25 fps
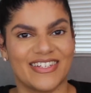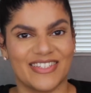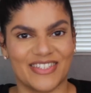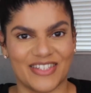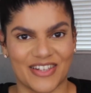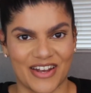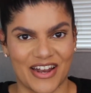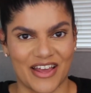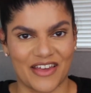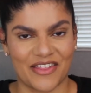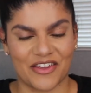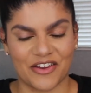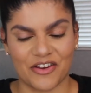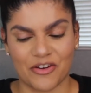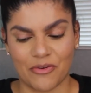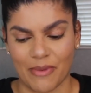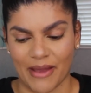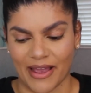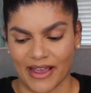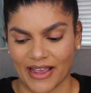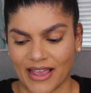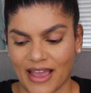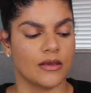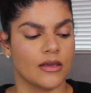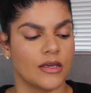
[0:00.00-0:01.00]
so now that you're
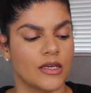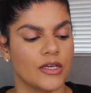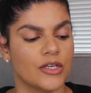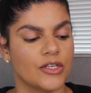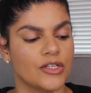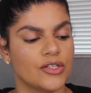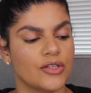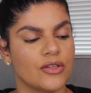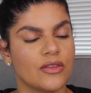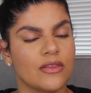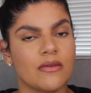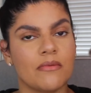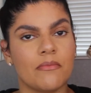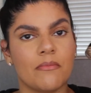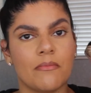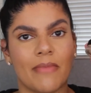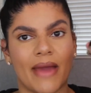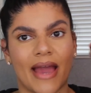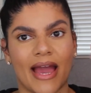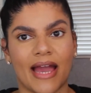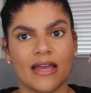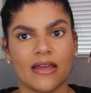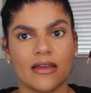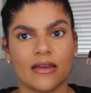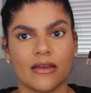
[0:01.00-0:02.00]
back. So the
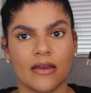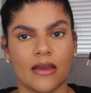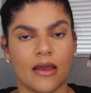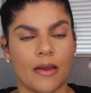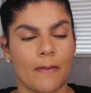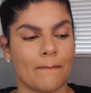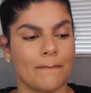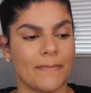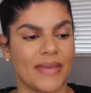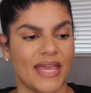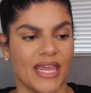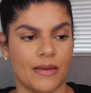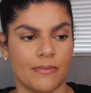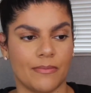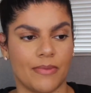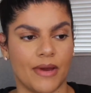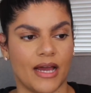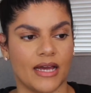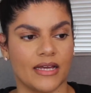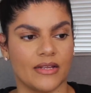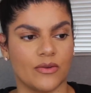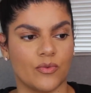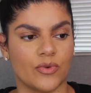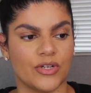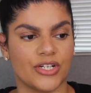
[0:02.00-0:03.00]
MAC paint
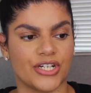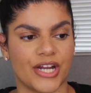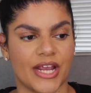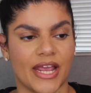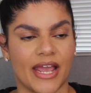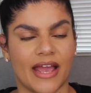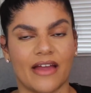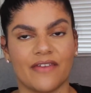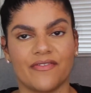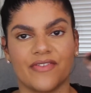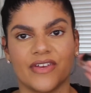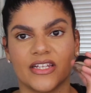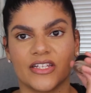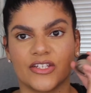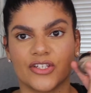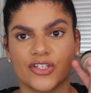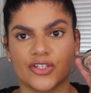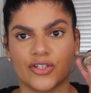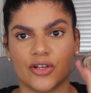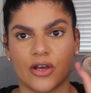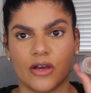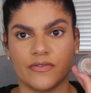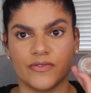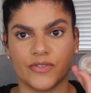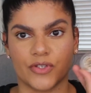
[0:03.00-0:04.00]
pot, which I have in
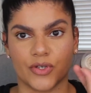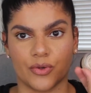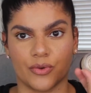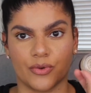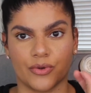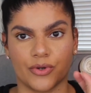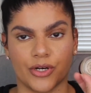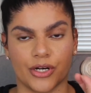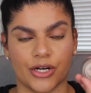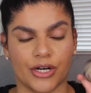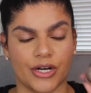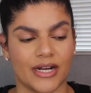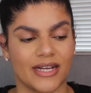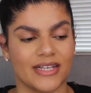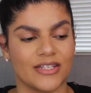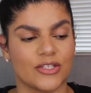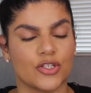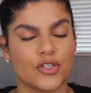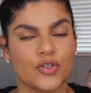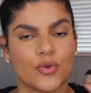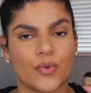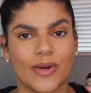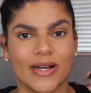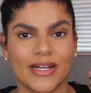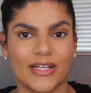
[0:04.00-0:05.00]
soft ochre,
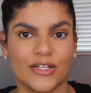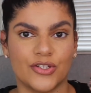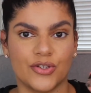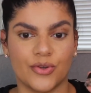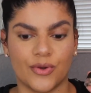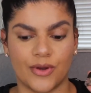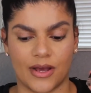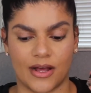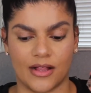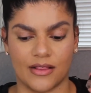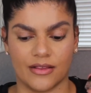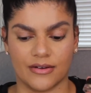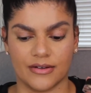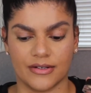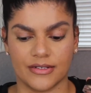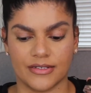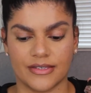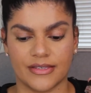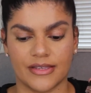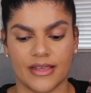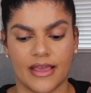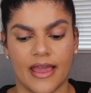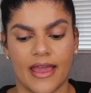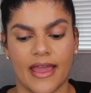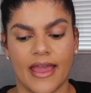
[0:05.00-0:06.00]
is
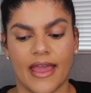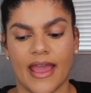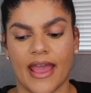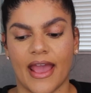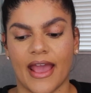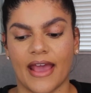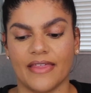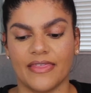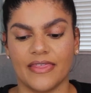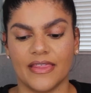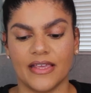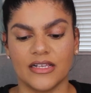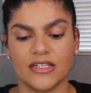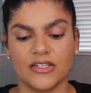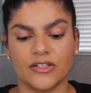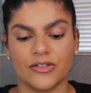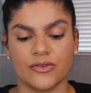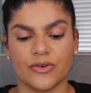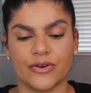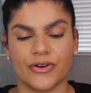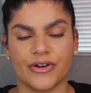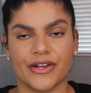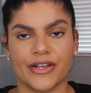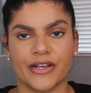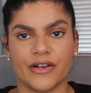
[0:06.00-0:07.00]
$22. And this
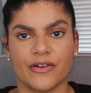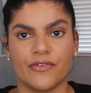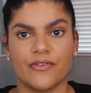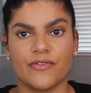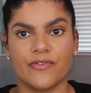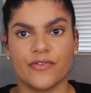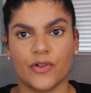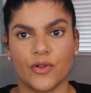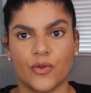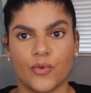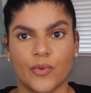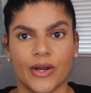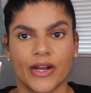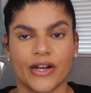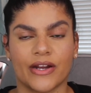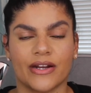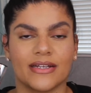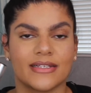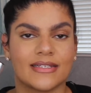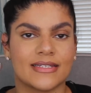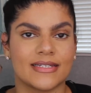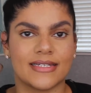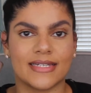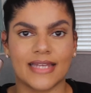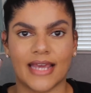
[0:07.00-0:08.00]
L'Oreal Full Wear
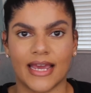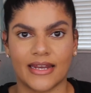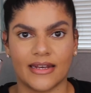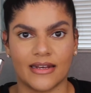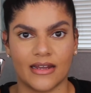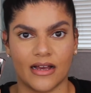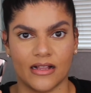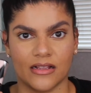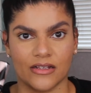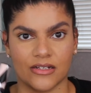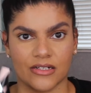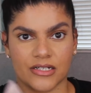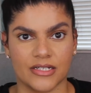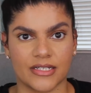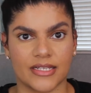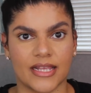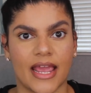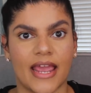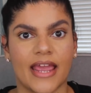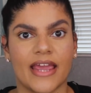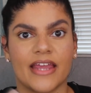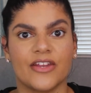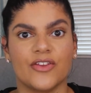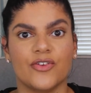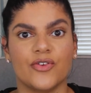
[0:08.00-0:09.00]
is $10.
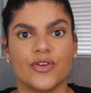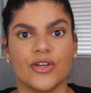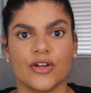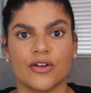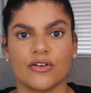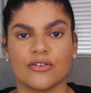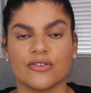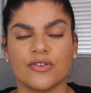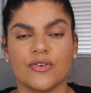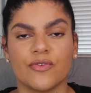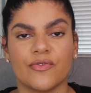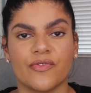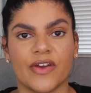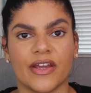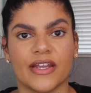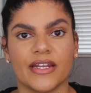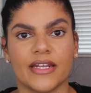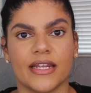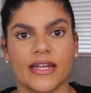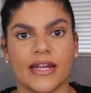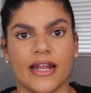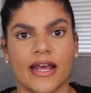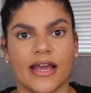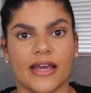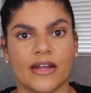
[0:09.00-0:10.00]
And you could also find
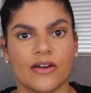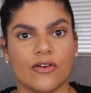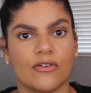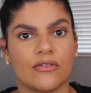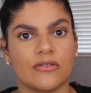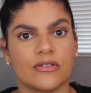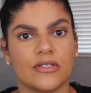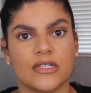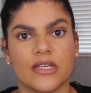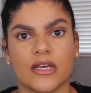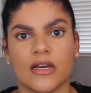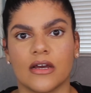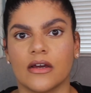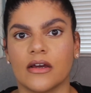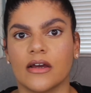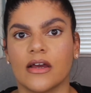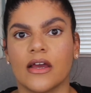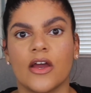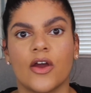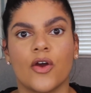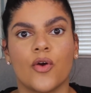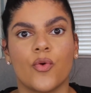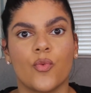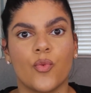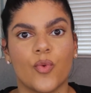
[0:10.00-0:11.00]
it at Ulta,
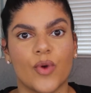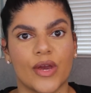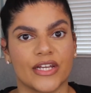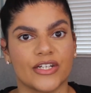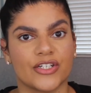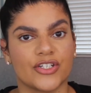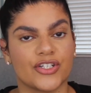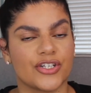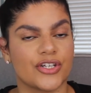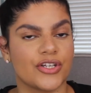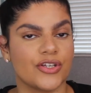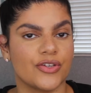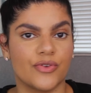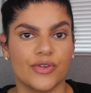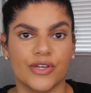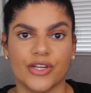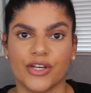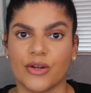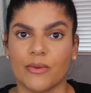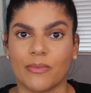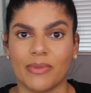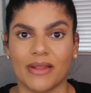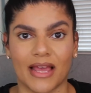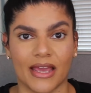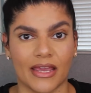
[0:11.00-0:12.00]
which you
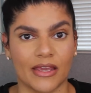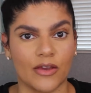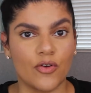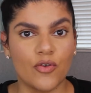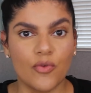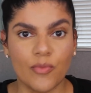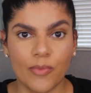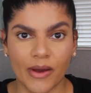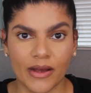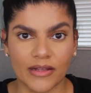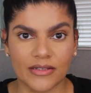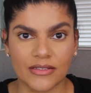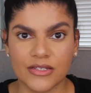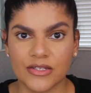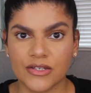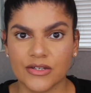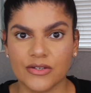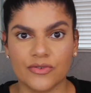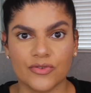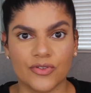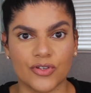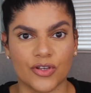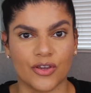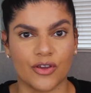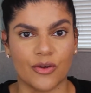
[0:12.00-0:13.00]
can apply coupons
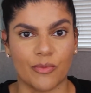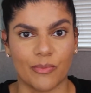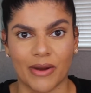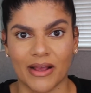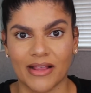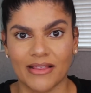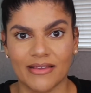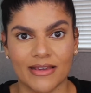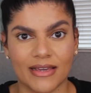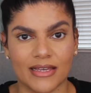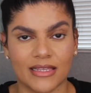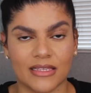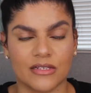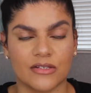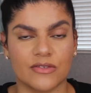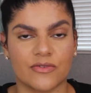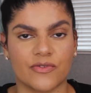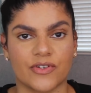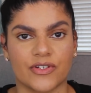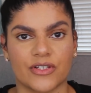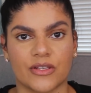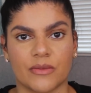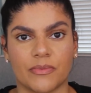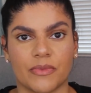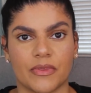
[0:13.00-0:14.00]
to. So you could probably get this
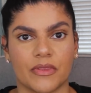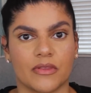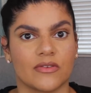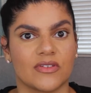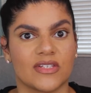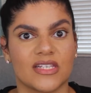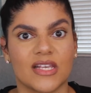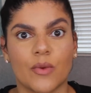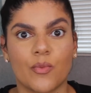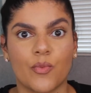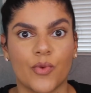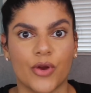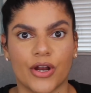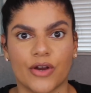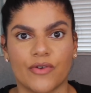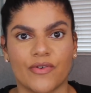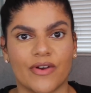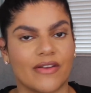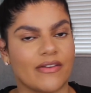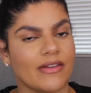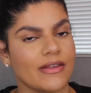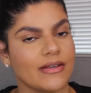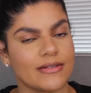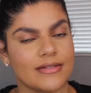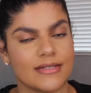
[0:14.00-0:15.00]
for somewhere
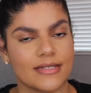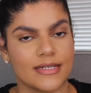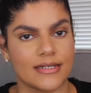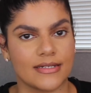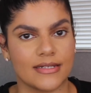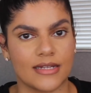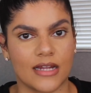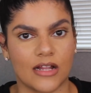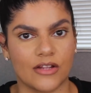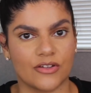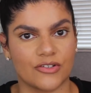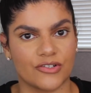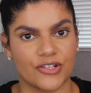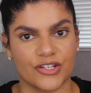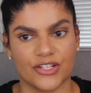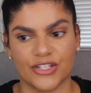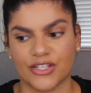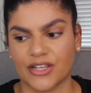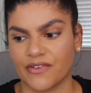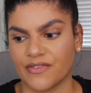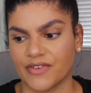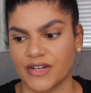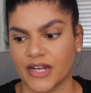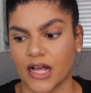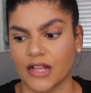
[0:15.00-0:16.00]
around like $6 or
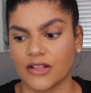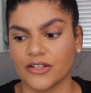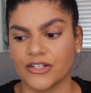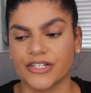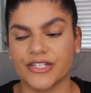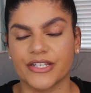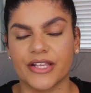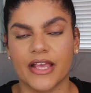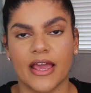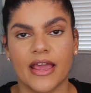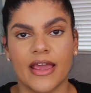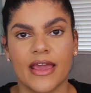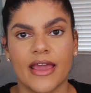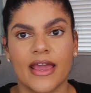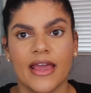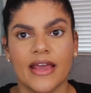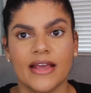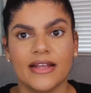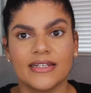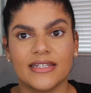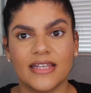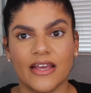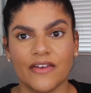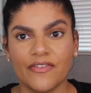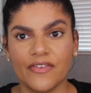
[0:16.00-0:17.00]
$7.
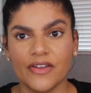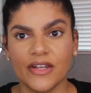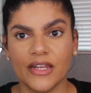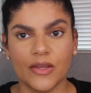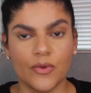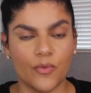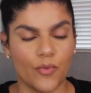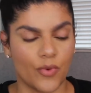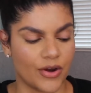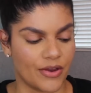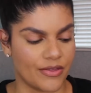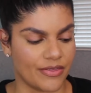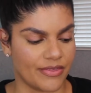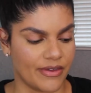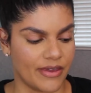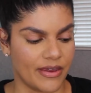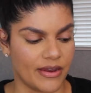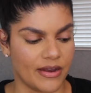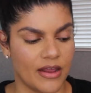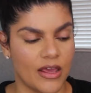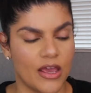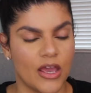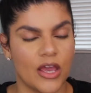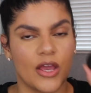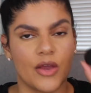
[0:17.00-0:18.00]
Definitely worth
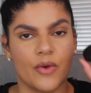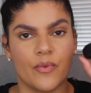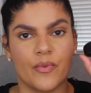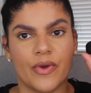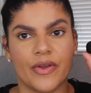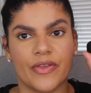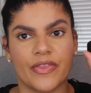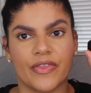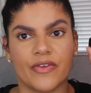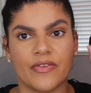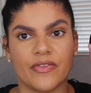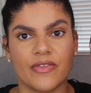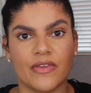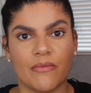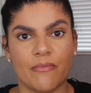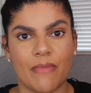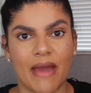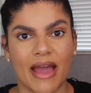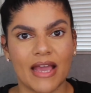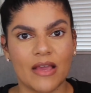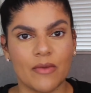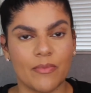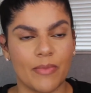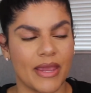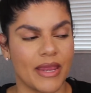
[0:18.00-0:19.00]
it. With the
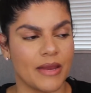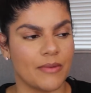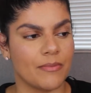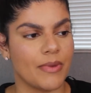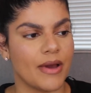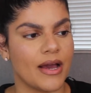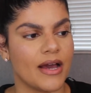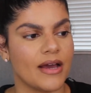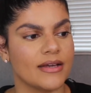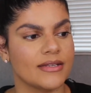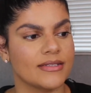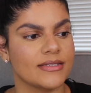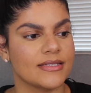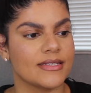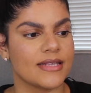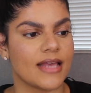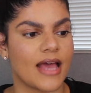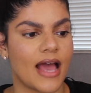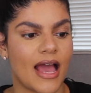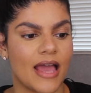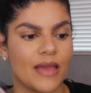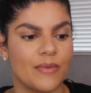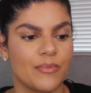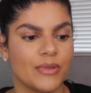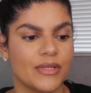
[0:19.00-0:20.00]
MAC paint pots,
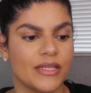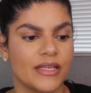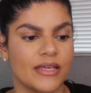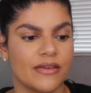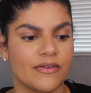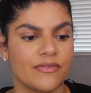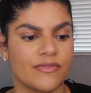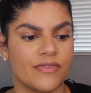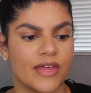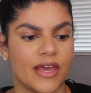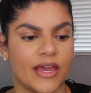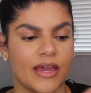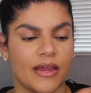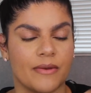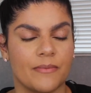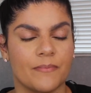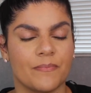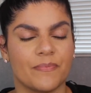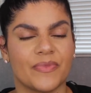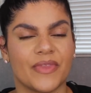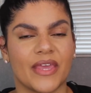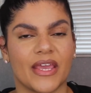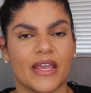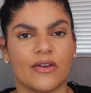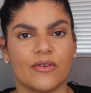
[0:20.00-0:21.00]
I believe
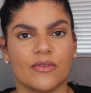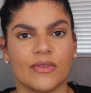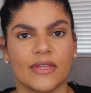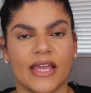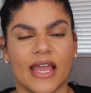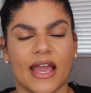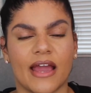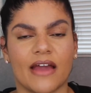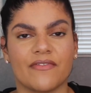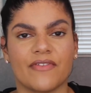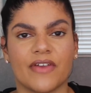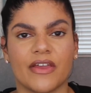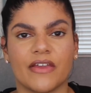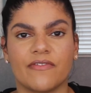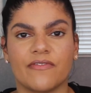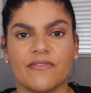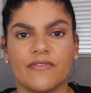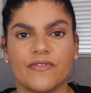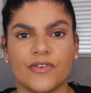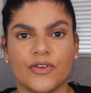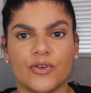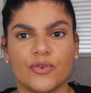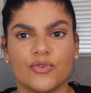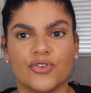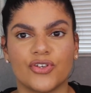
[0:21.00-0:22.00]
that they only have a
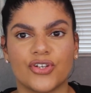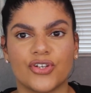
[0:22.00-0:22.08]
few